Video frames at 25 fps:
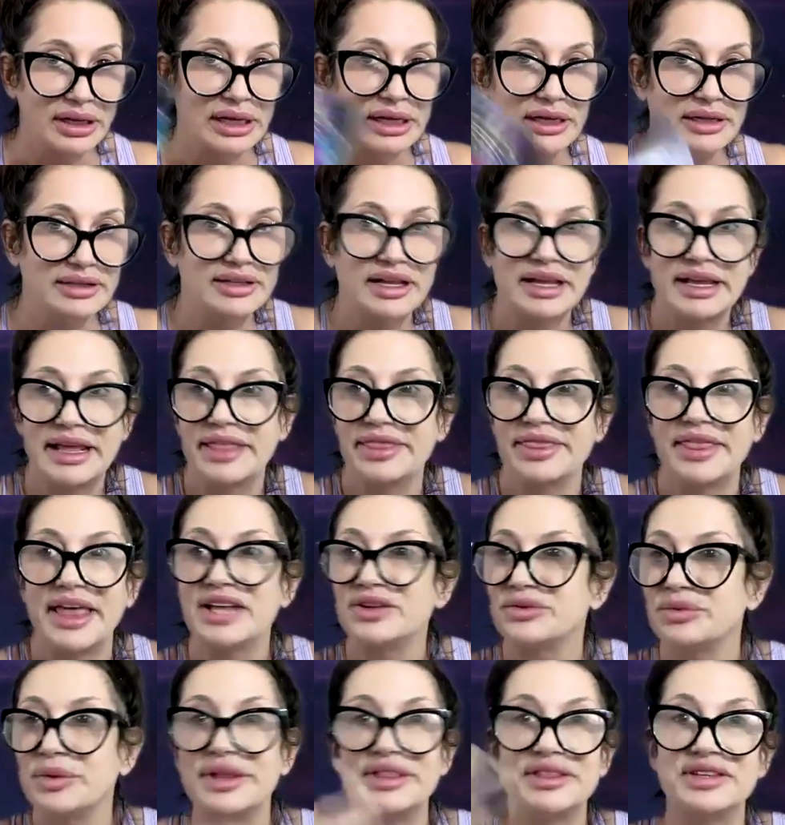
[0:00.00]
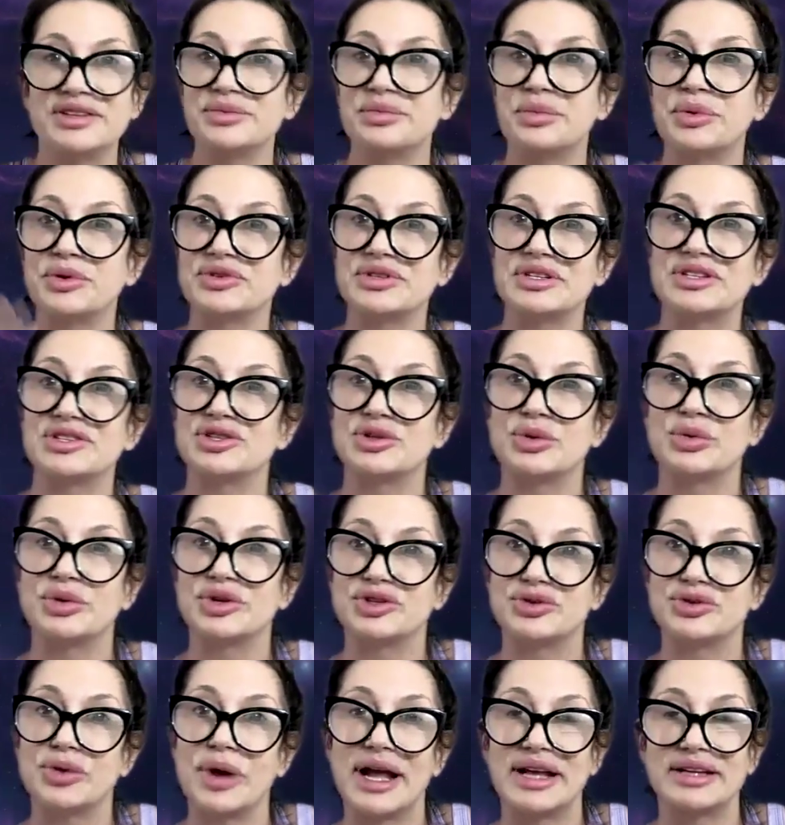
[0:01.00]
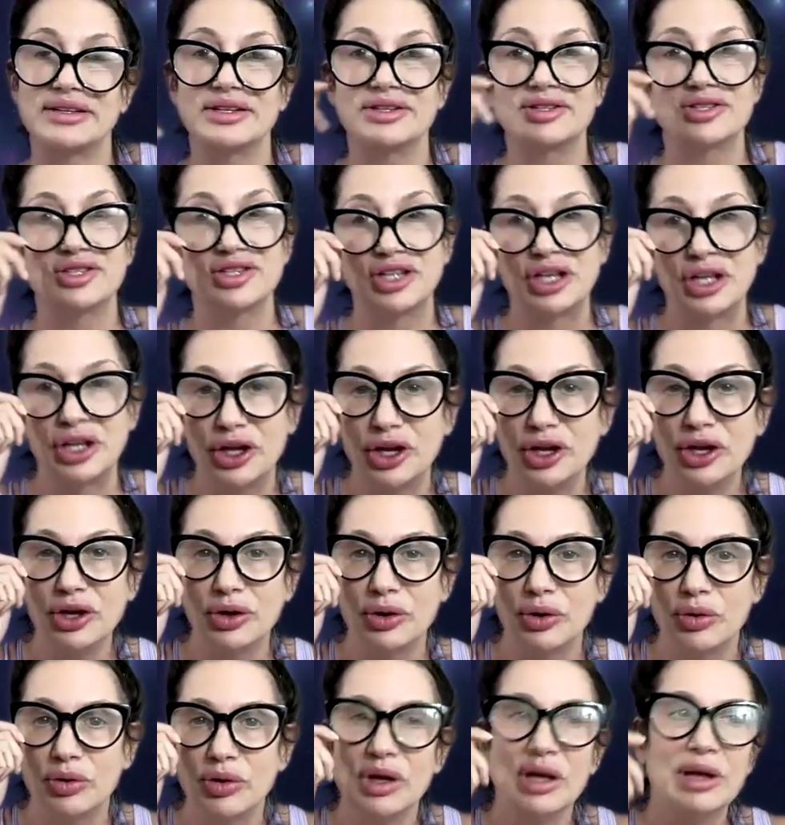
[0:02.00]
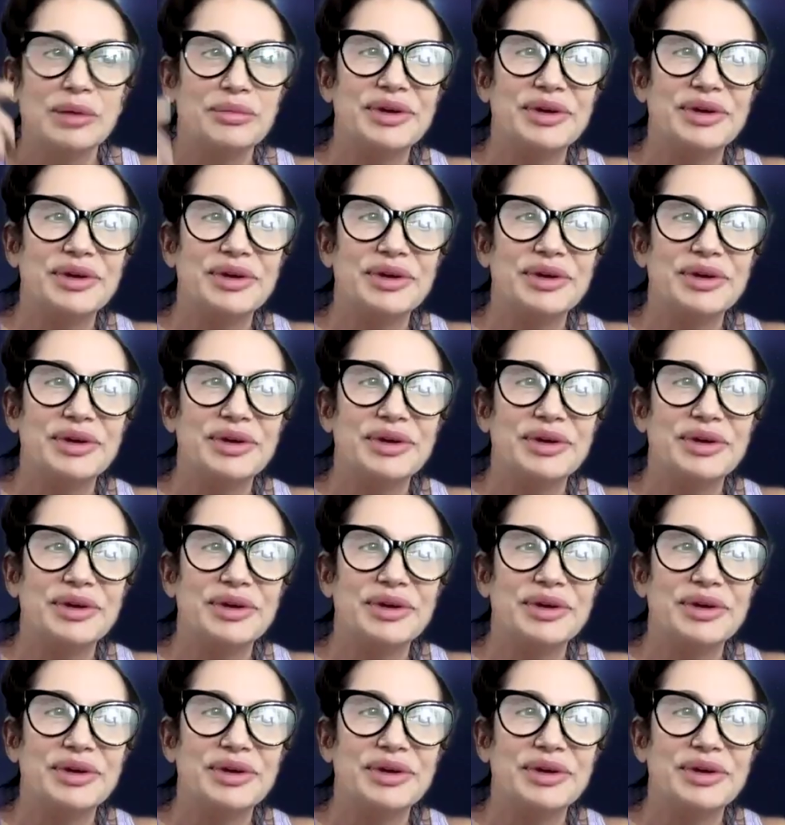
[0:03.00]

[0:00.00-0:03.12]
It's like, and that's why this person's so attracted to you